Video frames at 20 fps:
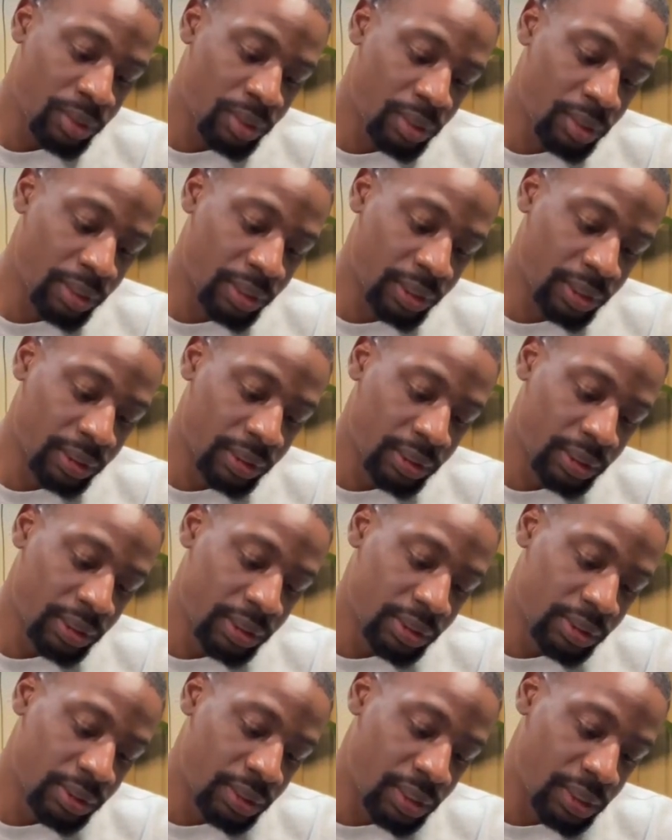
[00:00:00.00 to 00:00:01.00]
Okay,
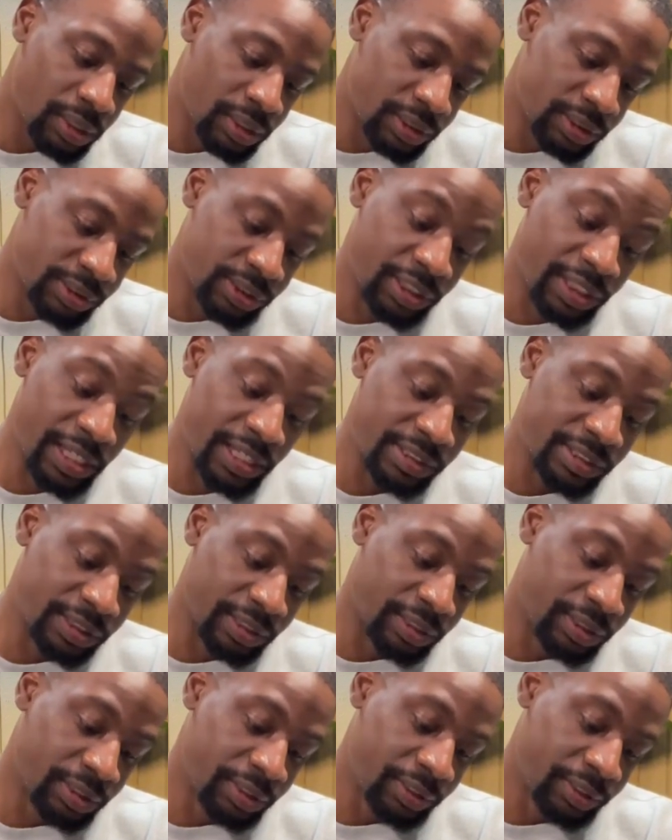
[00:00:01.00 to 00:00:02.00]
sick as in
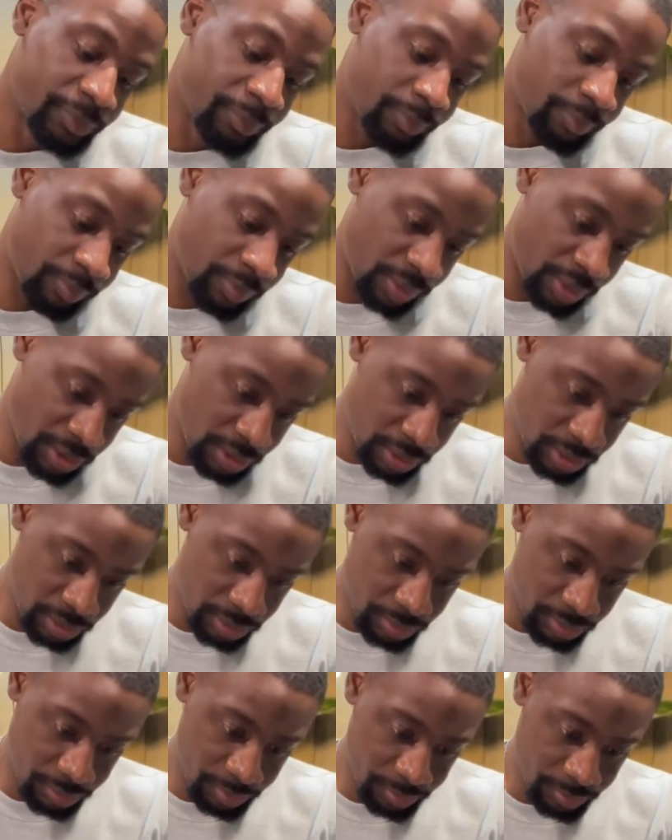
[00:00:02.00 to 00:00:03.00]
good.
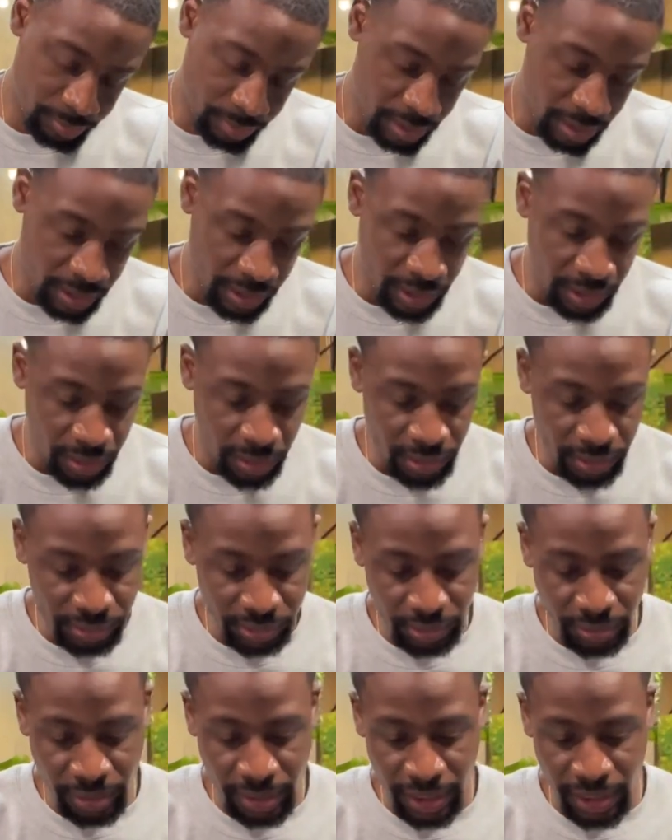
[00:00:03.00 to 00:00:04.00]
And then I
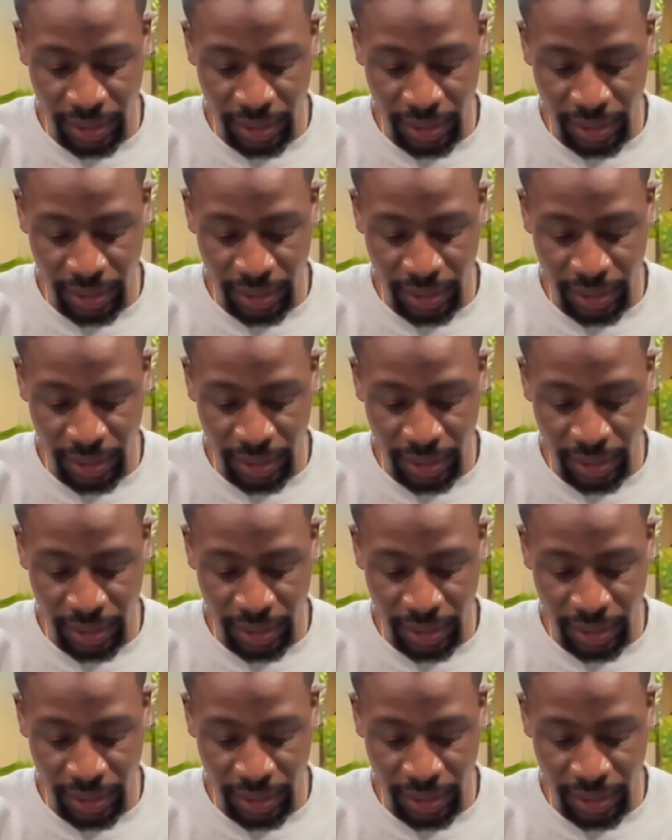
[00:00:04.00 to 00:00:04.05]
also